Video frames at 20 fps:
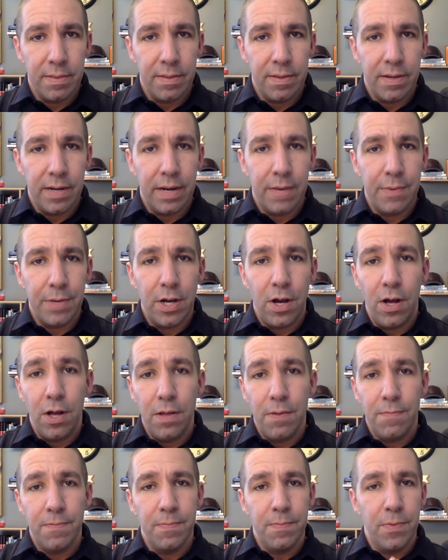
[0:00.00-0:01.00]
All right, we
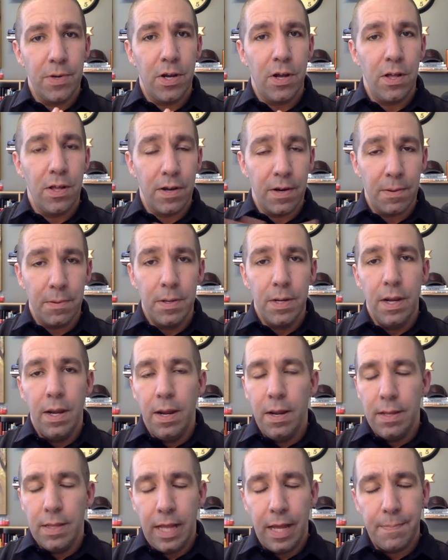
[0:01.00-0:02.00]
call our,
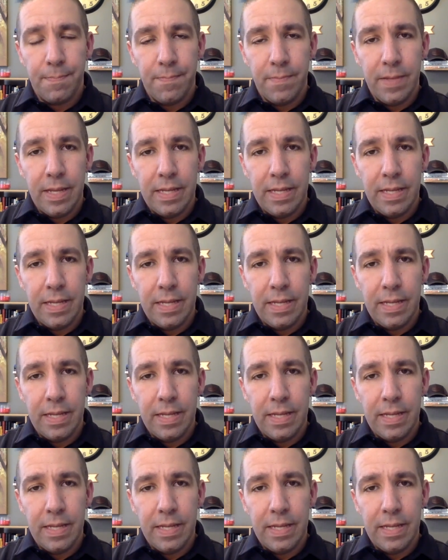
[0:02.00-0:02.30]
a lot of